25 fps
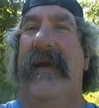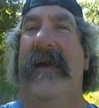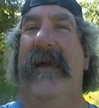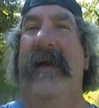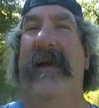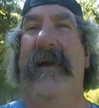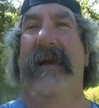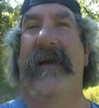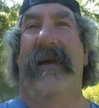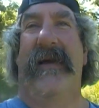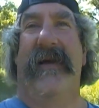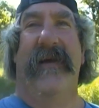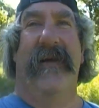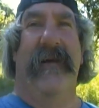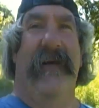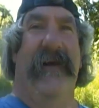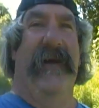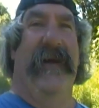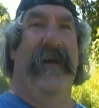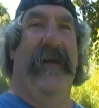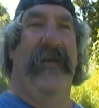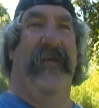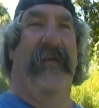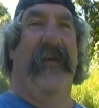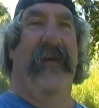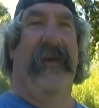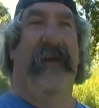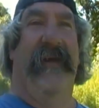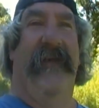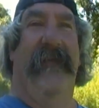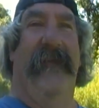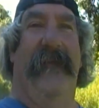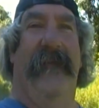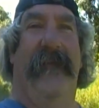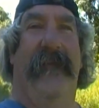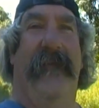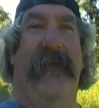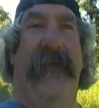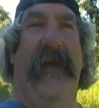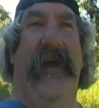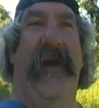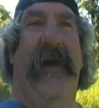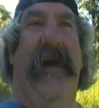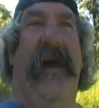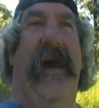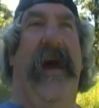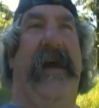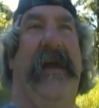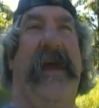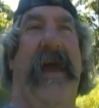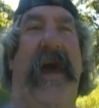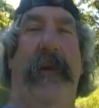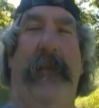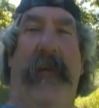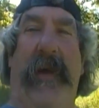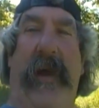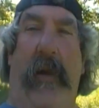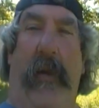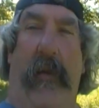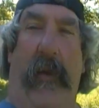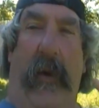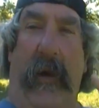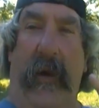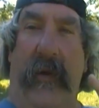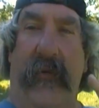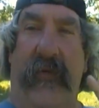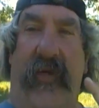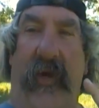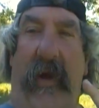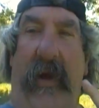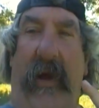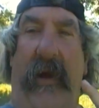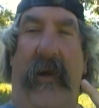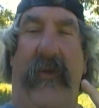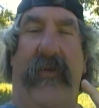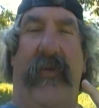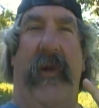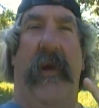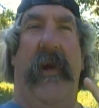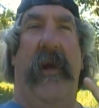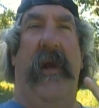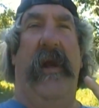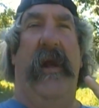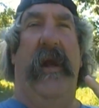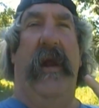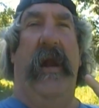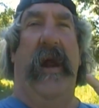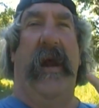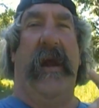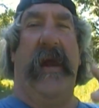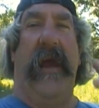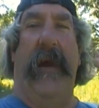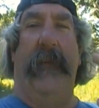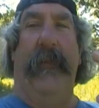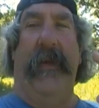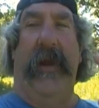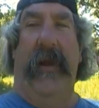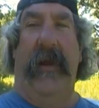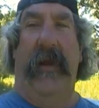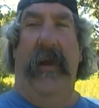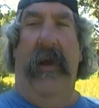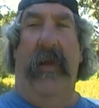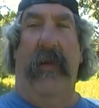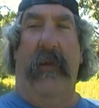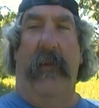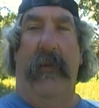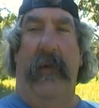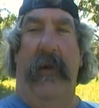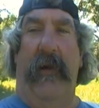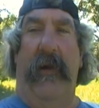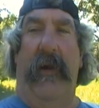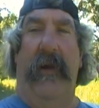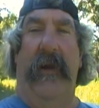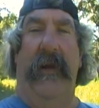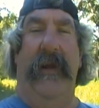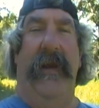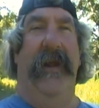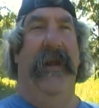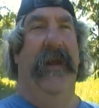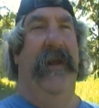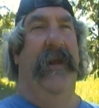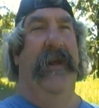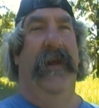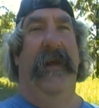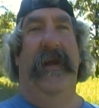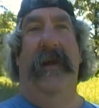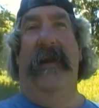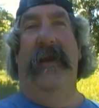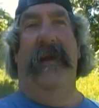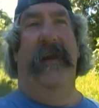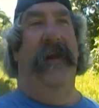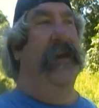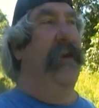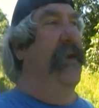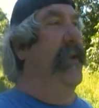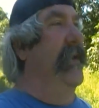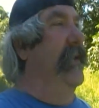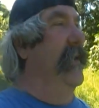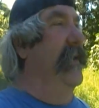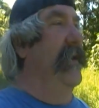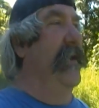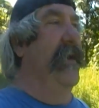Yeah, crazy. I got me a one touch, and I got me another one, and